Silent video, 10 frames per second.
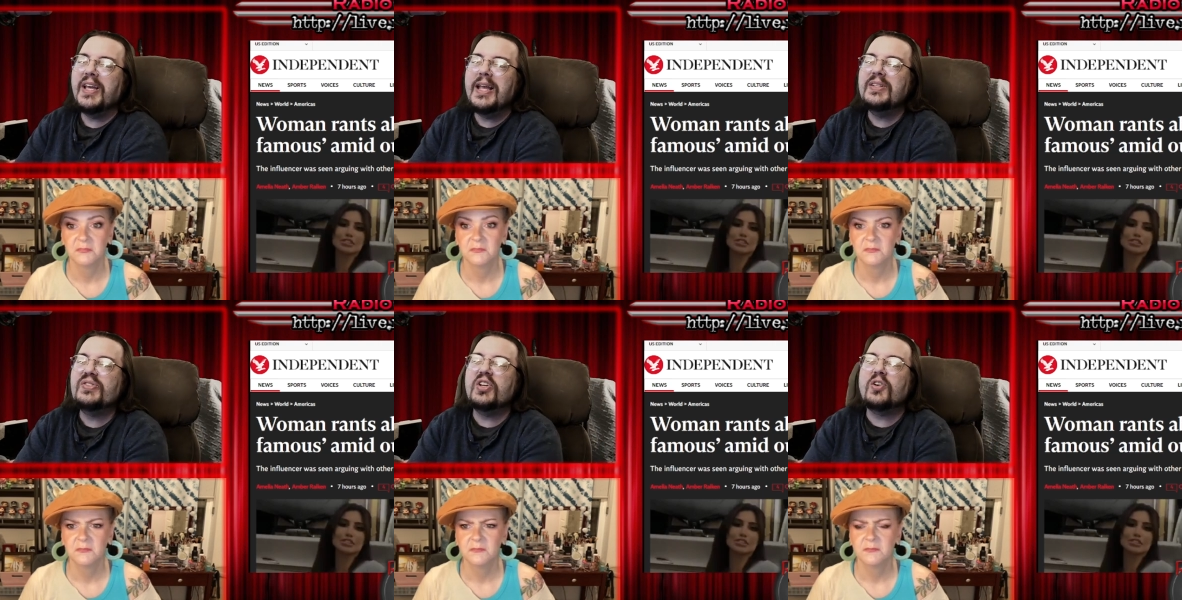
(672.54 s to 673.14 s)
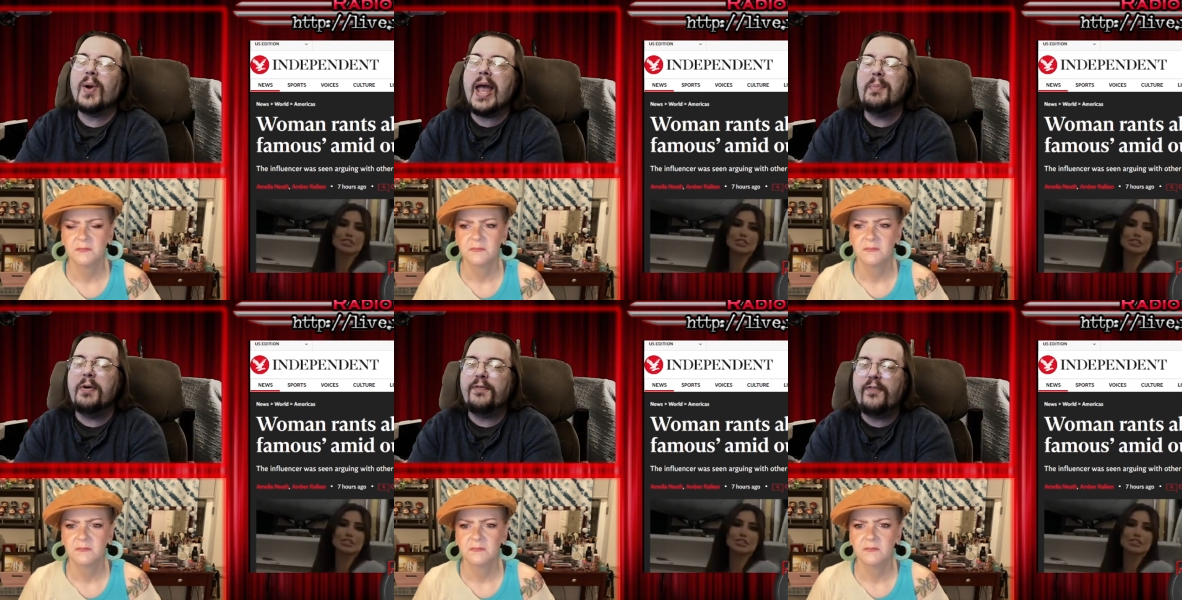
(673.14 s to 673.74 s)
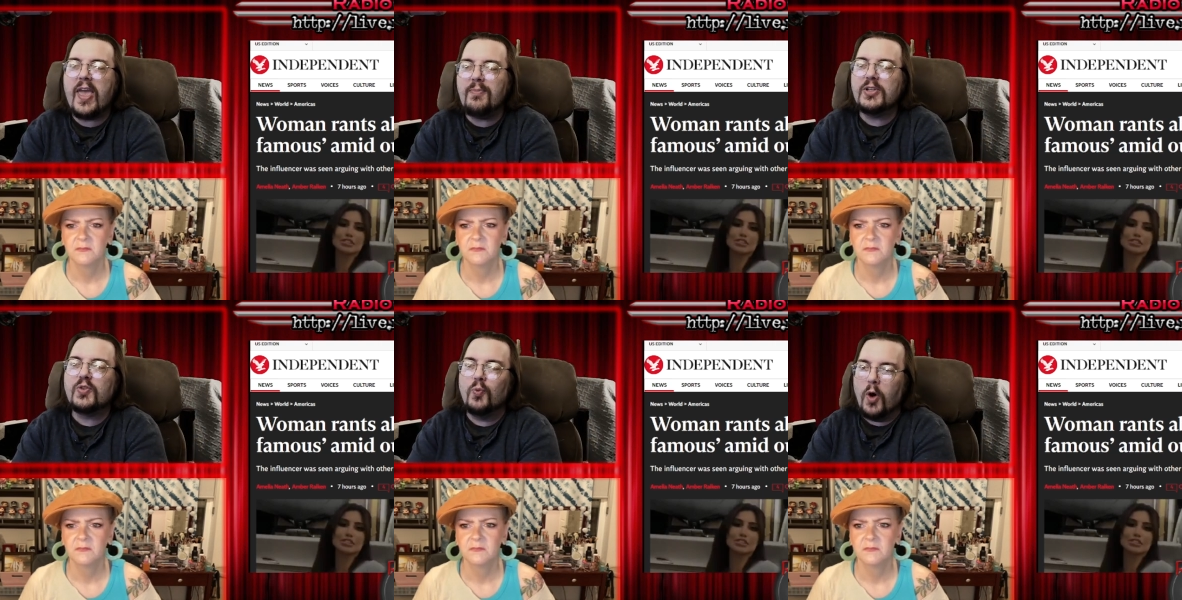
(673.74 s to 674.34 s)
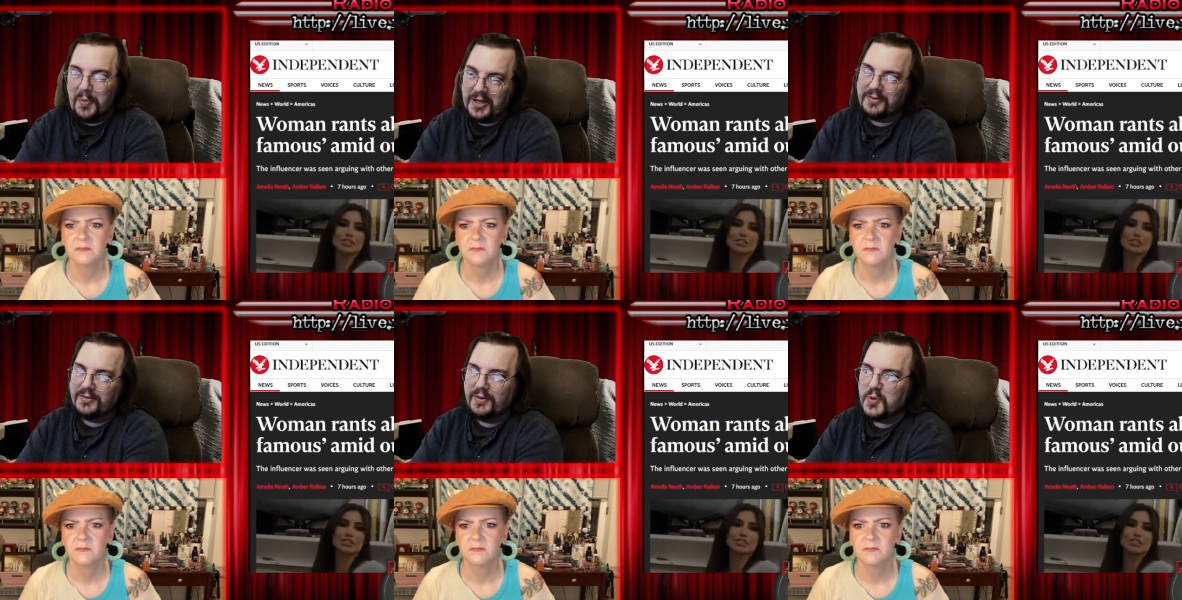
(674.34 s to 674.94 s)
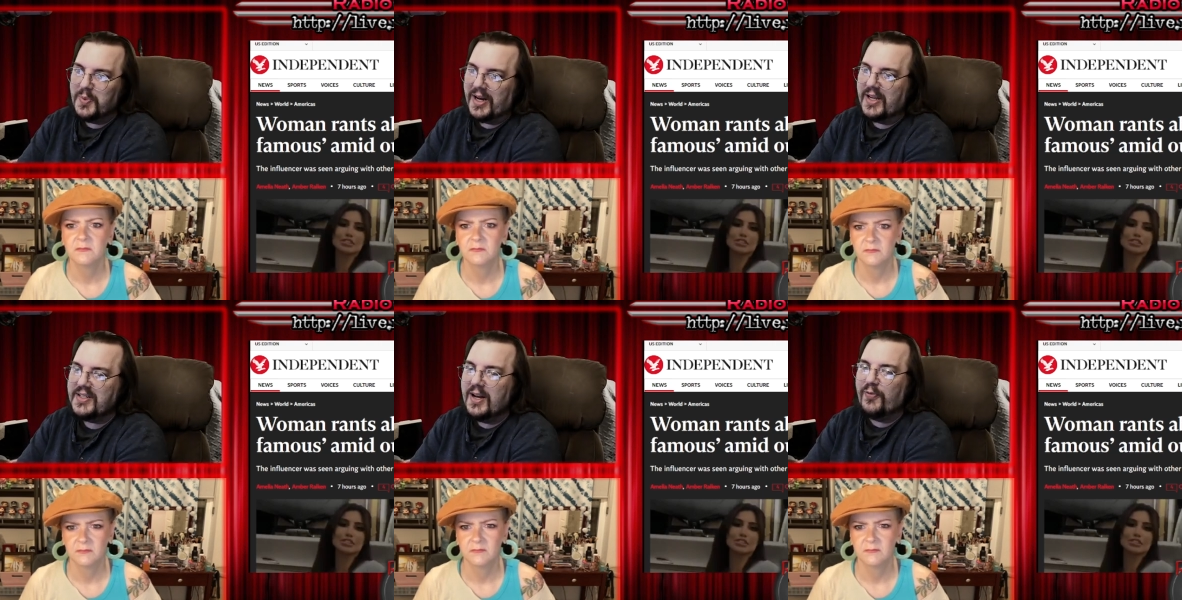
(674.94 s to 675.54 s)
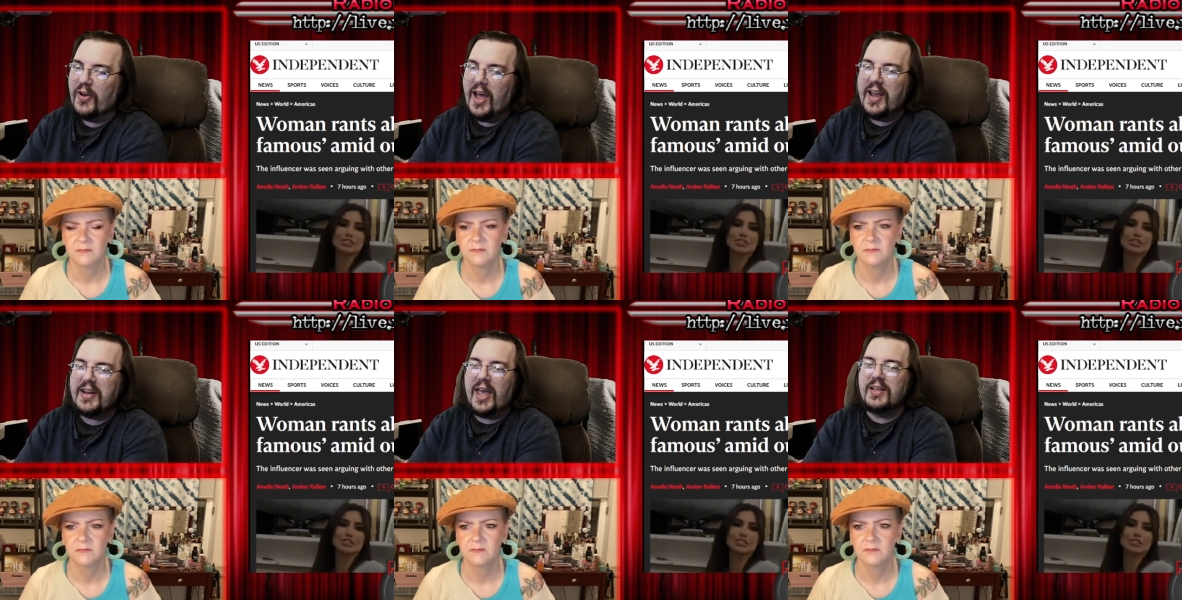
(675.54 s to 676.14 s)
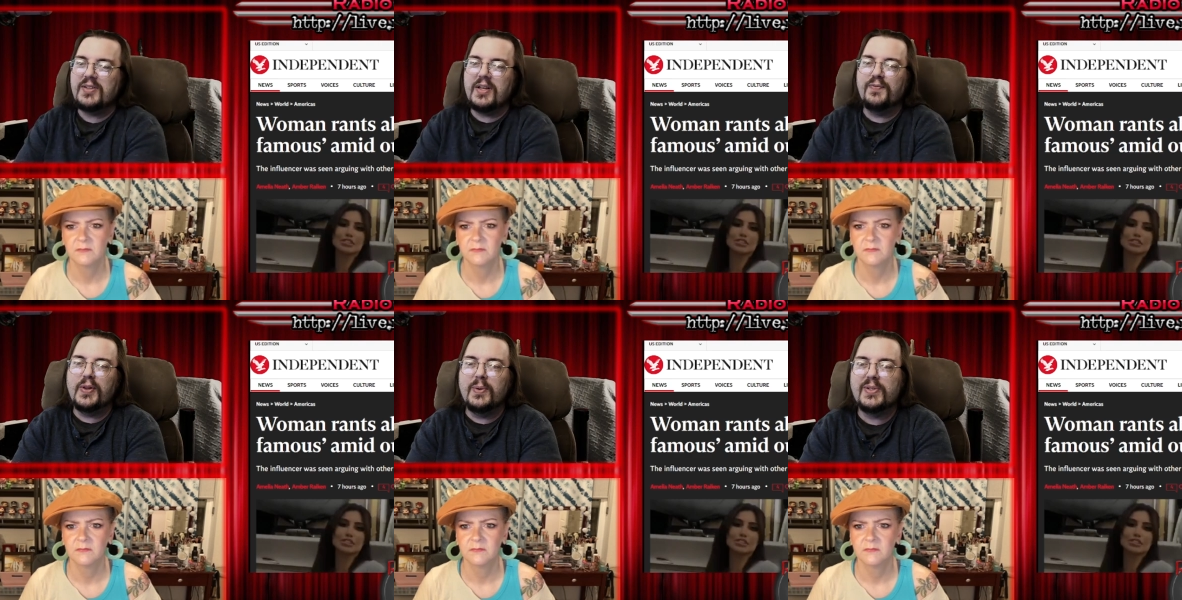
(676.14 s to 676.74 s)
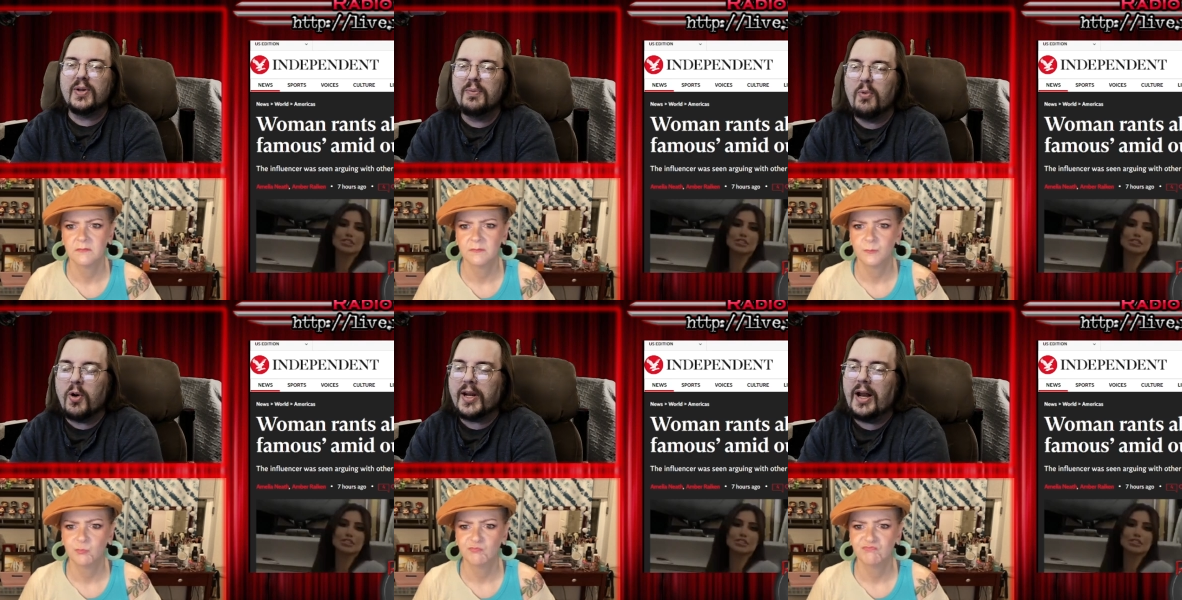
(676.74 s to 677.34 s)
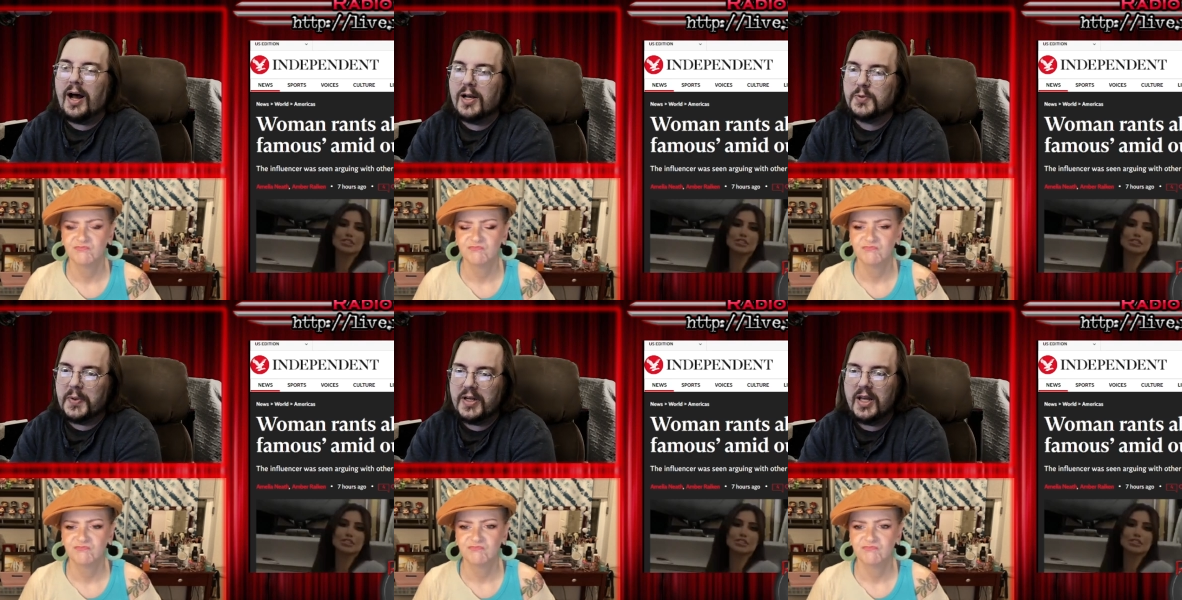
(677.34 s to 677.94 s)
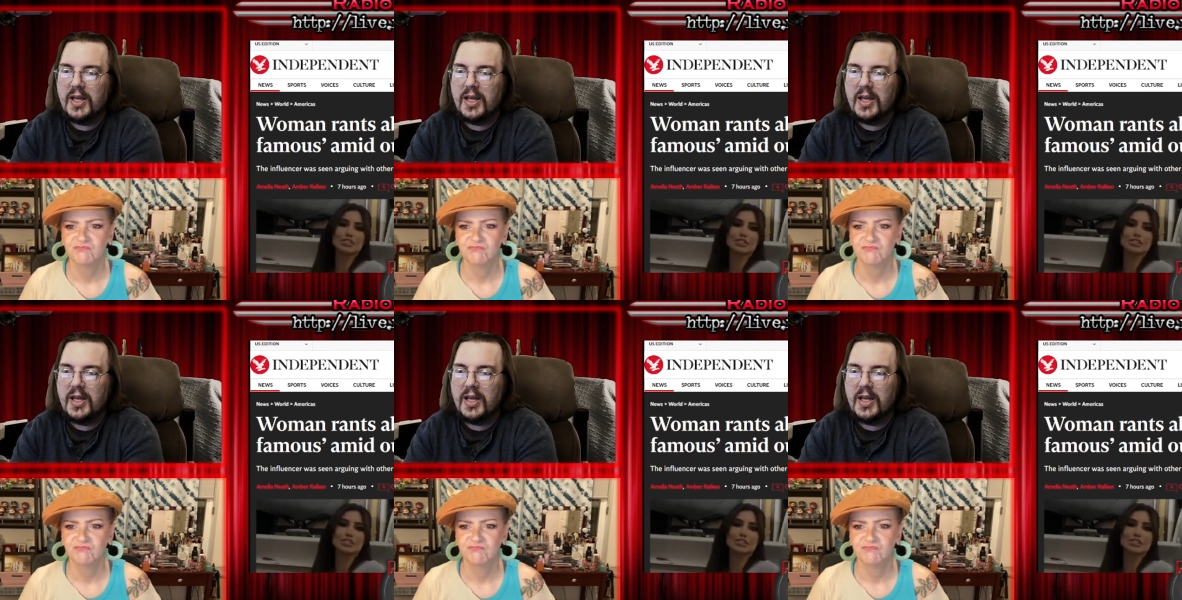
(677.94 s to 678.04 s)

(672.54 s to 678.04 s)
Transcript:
Speaker 1: Instagram famous woman who's been identified as influencer Morgan Osman